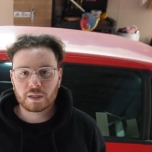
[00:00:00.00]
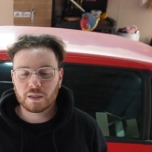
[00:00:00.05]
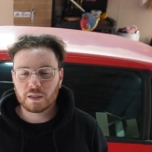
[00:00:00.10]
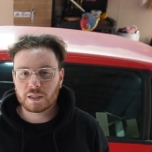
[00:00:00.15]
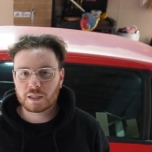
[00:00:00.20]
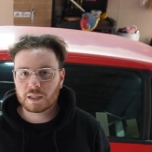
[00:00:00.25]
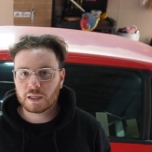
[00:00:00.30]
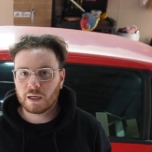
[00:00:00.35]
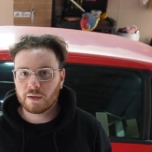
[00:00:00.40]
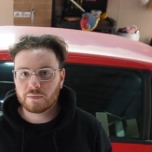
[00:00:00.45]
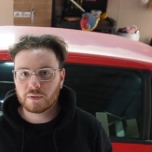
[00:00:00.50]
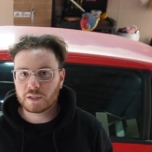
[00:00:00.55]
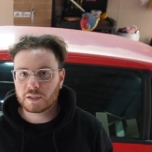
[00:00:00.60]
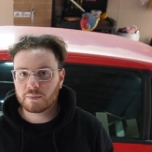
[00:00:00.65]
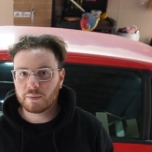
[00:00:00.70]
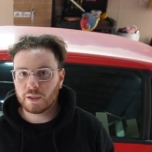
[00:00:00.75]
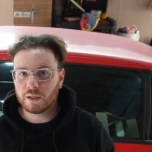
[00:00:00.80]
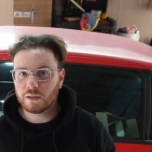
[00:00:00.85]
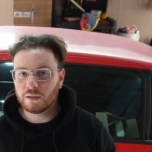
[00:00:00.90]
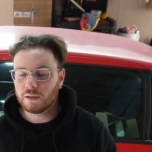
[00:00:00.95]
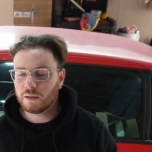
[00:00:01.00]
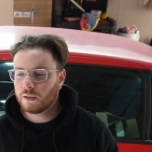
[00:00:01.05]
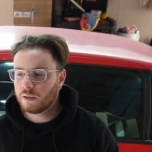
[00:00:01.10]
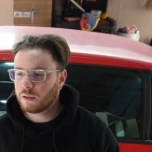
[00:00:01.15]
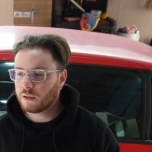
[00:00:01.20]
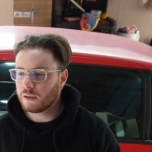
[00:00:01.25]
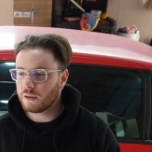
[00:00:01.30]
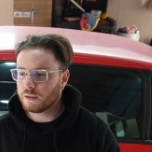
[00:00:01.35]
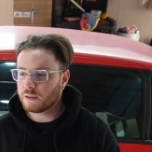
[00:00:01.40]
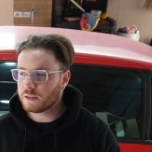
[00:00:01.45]
gonna have to spend
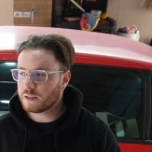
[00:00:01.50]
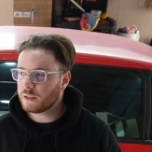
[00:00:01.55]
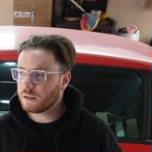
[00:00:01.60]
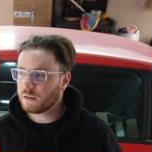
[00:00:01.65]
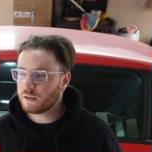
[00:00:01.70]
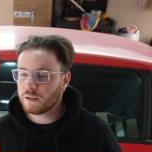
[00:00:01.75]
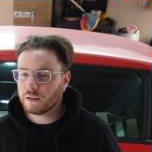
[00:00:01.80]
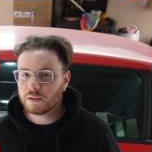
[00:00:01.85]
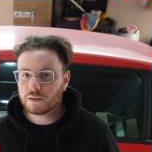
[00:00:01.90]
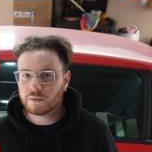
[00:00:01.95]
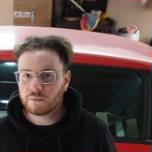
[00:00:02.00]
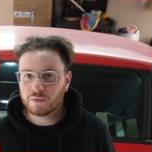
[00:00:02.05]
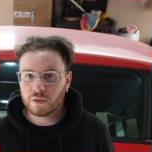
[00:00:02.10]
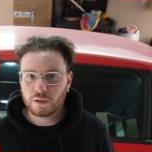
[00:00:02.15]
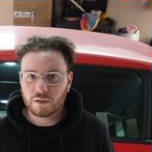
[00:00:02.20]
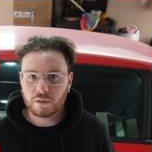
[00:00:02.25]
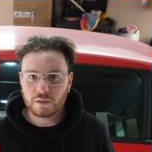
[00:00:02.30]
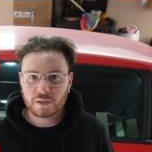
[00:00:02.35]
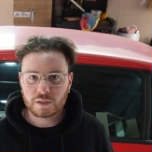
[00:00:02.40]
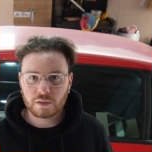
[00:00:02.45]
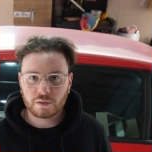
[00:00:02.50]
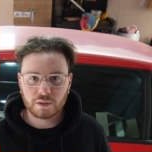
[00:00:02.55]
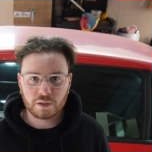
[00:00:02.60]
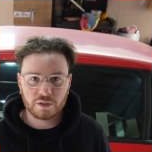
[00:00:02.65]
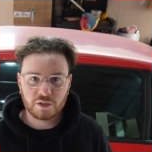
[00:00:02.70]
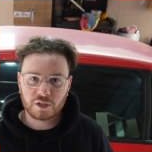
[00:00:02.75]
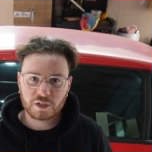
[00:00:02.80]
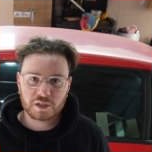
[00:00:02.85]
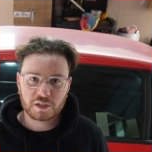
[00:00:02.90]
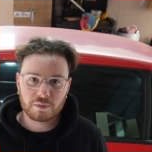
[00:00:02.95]
gazillions of dollars on
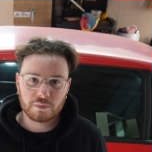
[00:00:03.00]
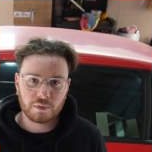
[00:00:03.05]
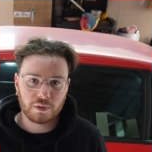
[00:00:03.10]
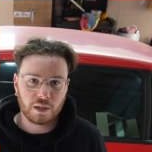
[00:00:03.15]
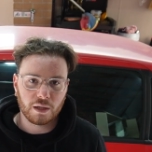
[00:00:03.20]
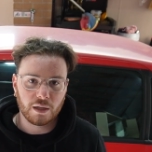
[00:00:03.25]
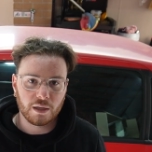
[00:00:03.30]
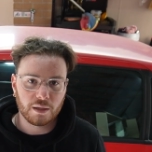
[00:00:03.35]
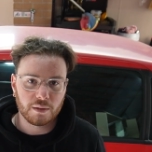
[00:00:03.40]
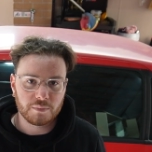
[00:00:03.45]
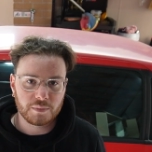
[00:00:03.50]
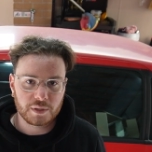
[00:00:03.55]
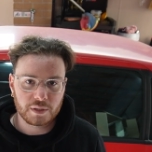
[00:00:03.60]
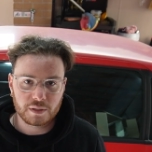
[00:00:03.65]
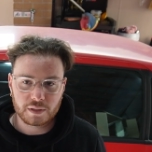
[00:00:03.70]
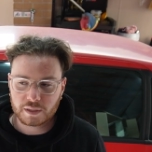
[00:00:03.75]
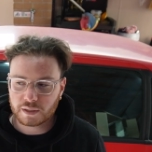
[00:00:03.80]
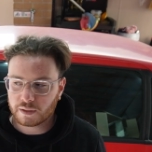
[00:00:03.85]
adjustable arms and